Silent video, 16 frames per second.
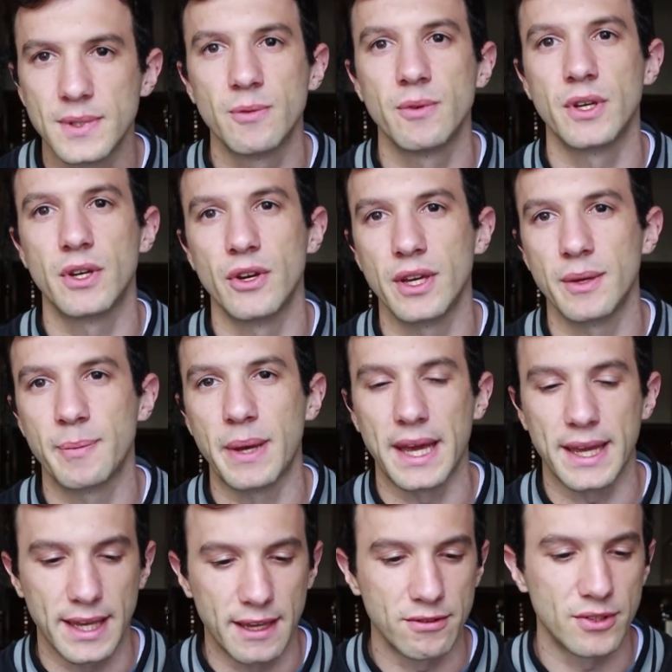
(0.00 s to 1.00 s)
We're going
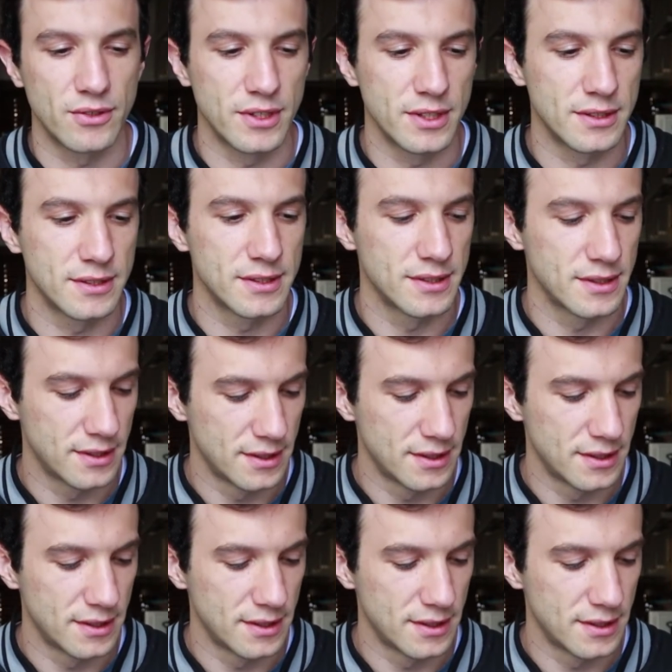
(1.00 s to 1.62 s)
back after it